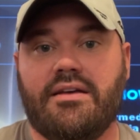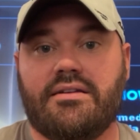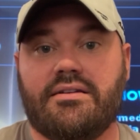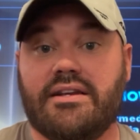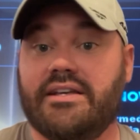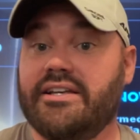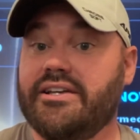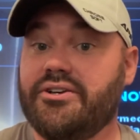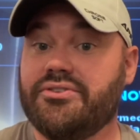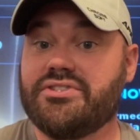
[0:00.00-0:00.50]

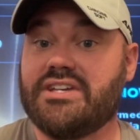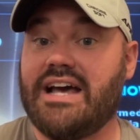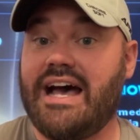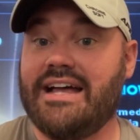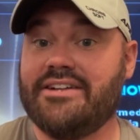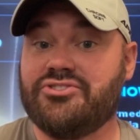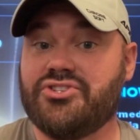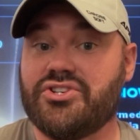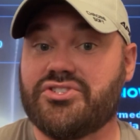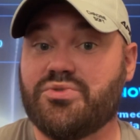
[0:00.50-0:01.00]
Now, Hill's
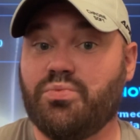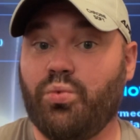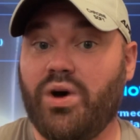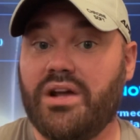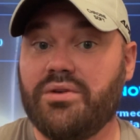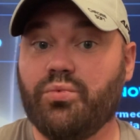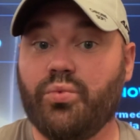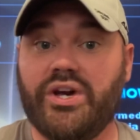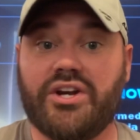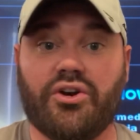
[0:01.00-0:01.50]
gotten just
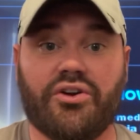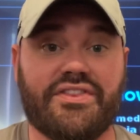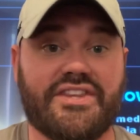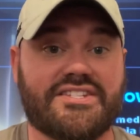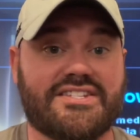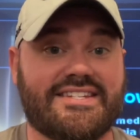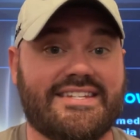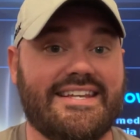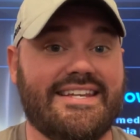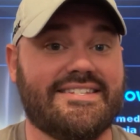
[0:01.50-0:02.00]
one win on the
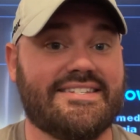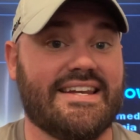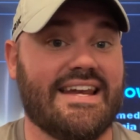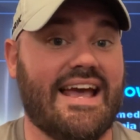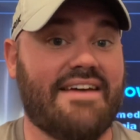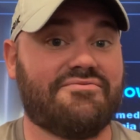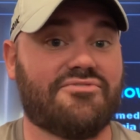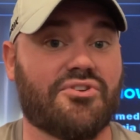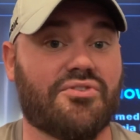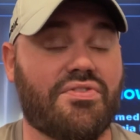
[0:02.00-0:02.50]
season
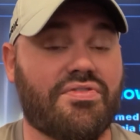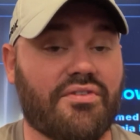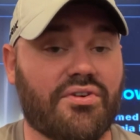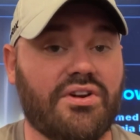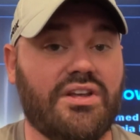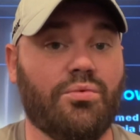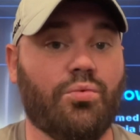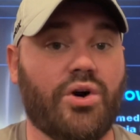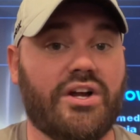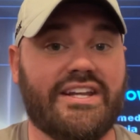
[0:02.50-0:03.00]
after
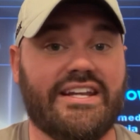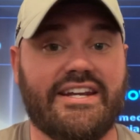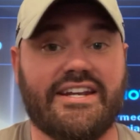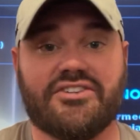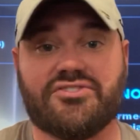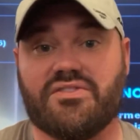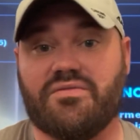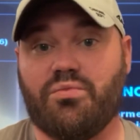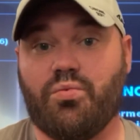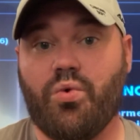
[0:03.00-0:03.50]
31
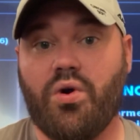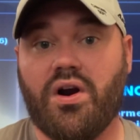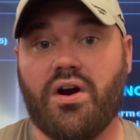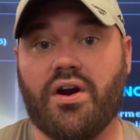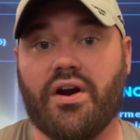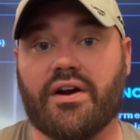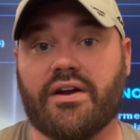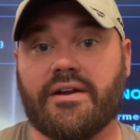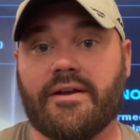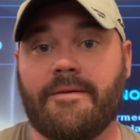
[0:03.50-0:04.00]
innings of
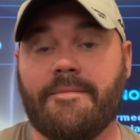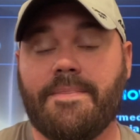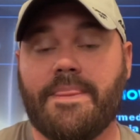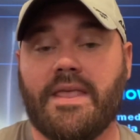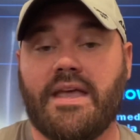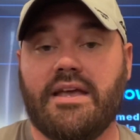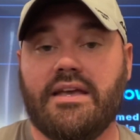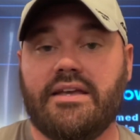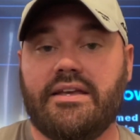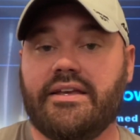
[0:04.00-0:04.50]
work.
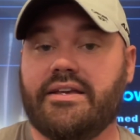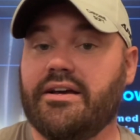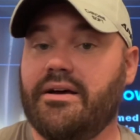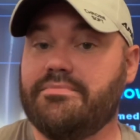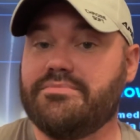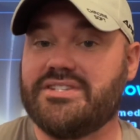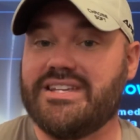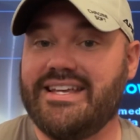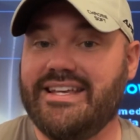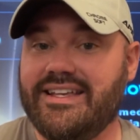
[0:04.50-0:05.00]
He
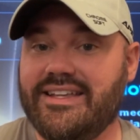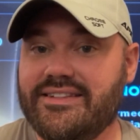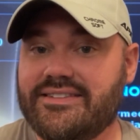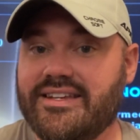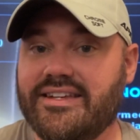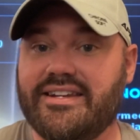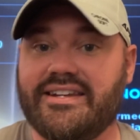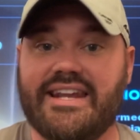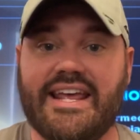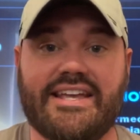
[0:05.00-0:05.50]
comes
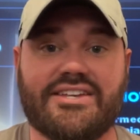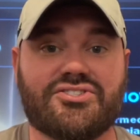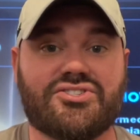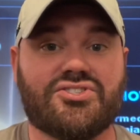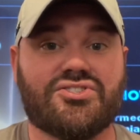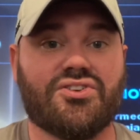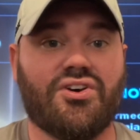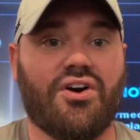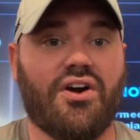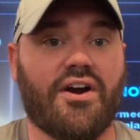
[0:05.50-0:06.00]
into today's
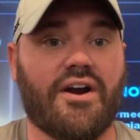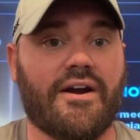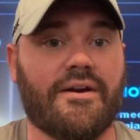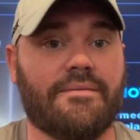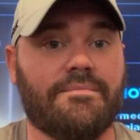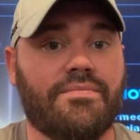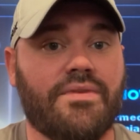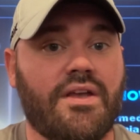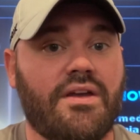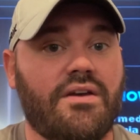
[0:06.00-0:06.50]

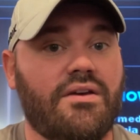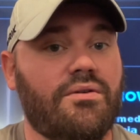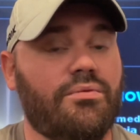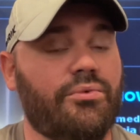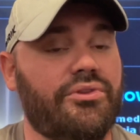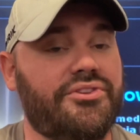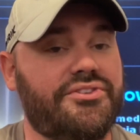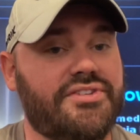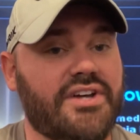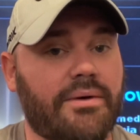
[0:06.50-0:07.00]
start
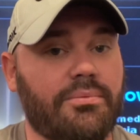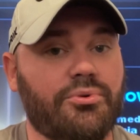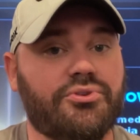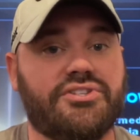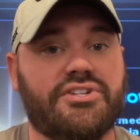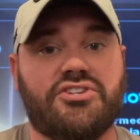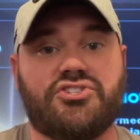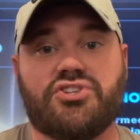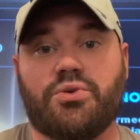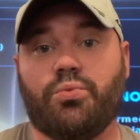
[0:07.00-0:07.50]
with double
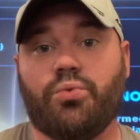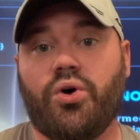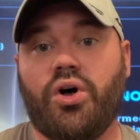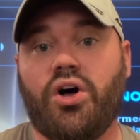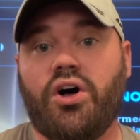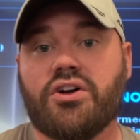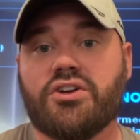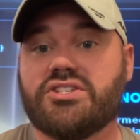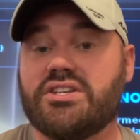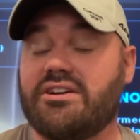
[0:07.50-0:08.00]
digit
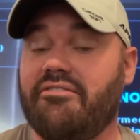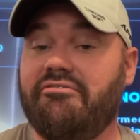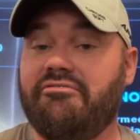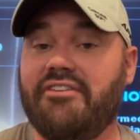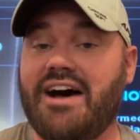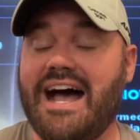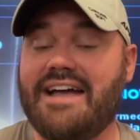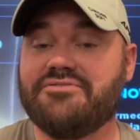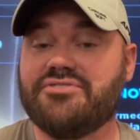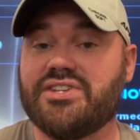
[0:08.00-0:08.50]
walks and a
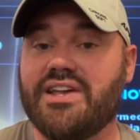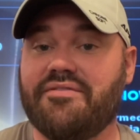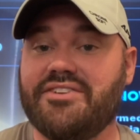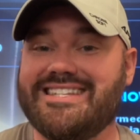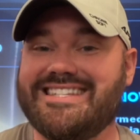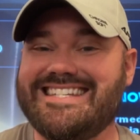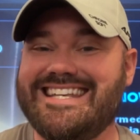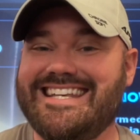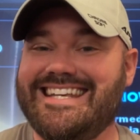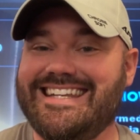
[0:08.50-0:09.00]

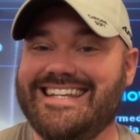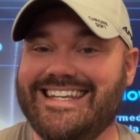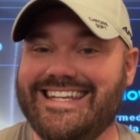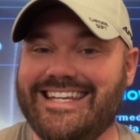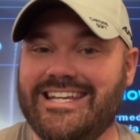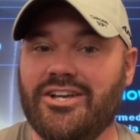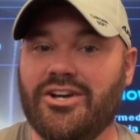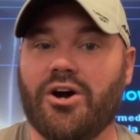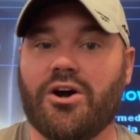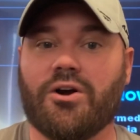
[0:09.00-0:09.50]
517
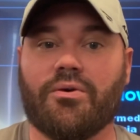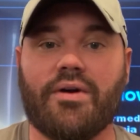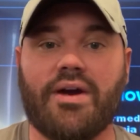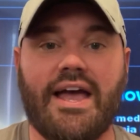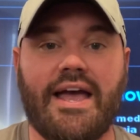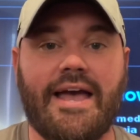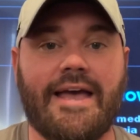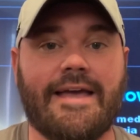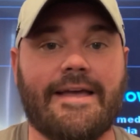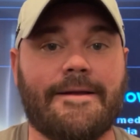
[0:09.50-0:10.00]

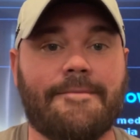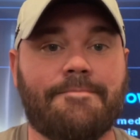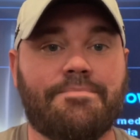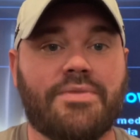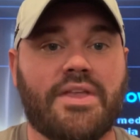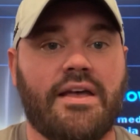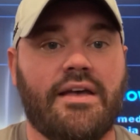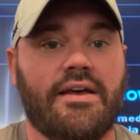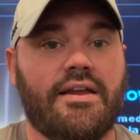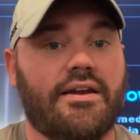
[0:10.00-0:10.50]
ERA.
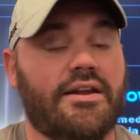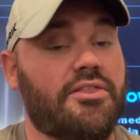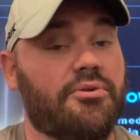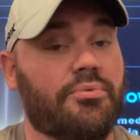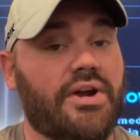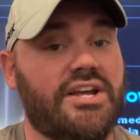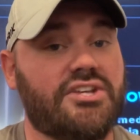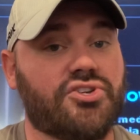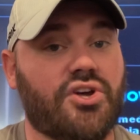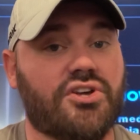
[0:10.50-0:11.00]
Now, the
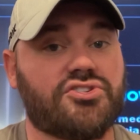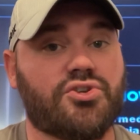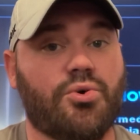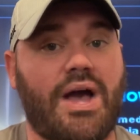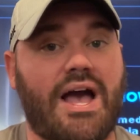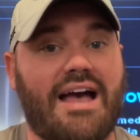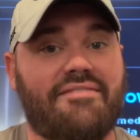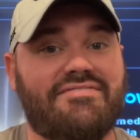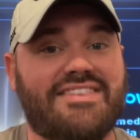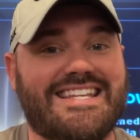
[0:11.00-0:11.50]
Rays also
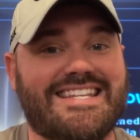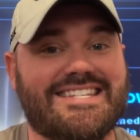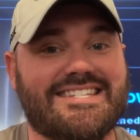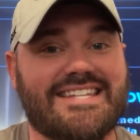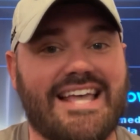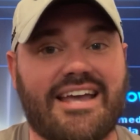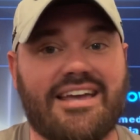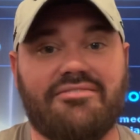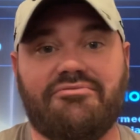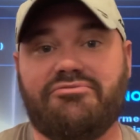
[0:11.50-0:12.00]
have the
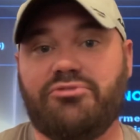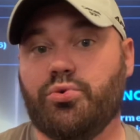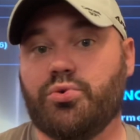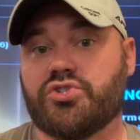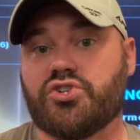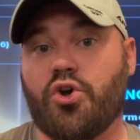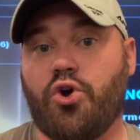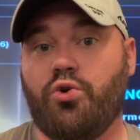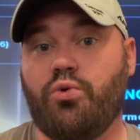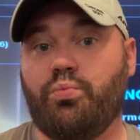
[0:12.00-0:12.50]
second
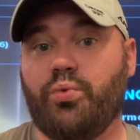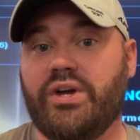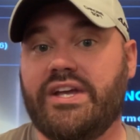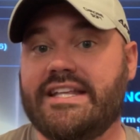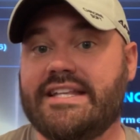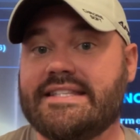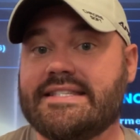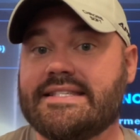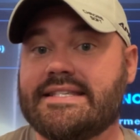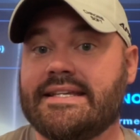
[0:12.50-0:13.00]
fewest home
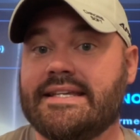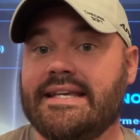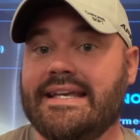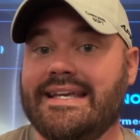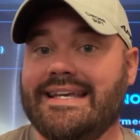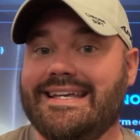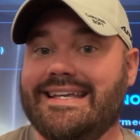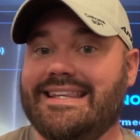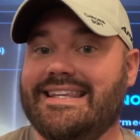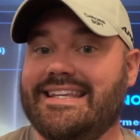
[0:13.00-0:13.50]
wins
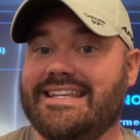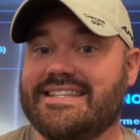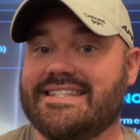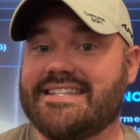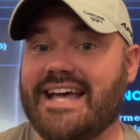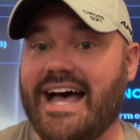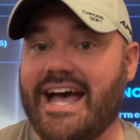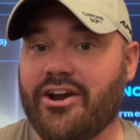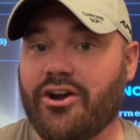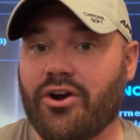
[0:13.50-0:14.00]
in the
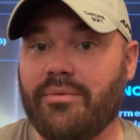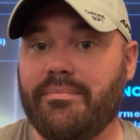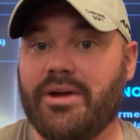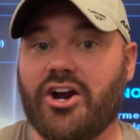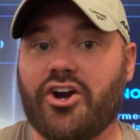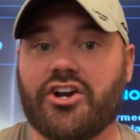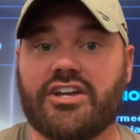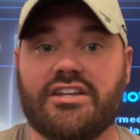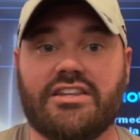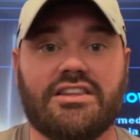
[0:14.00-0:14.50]
entire
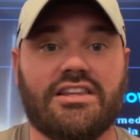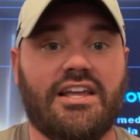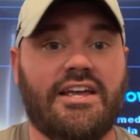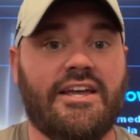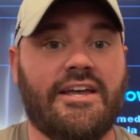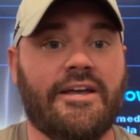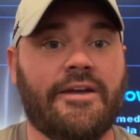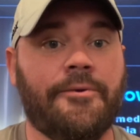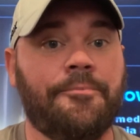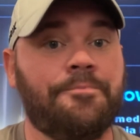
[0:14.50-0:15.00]
American
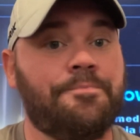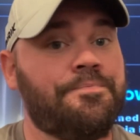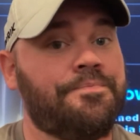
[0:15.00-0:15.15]
League